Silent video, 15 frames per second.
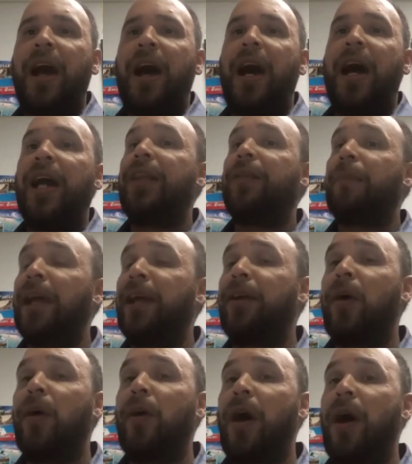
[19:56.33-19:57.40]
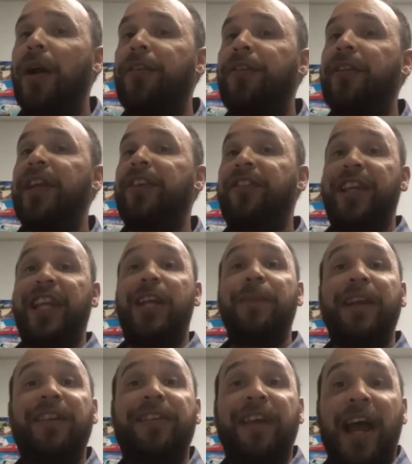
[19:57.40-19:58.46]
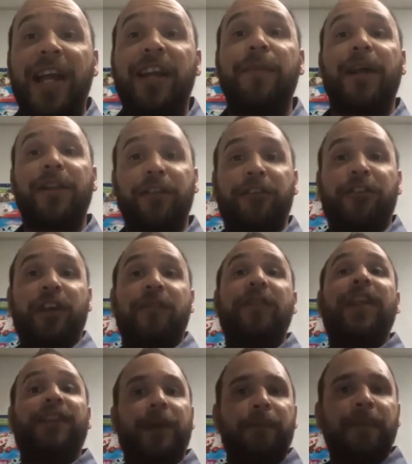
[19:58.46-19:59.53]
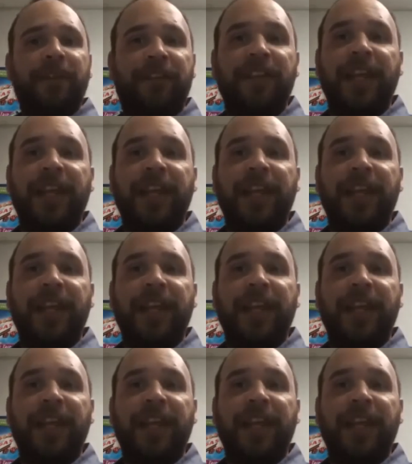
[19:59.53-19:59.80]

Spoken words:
And my goal, honestly, is to get them excited about the stuff that they're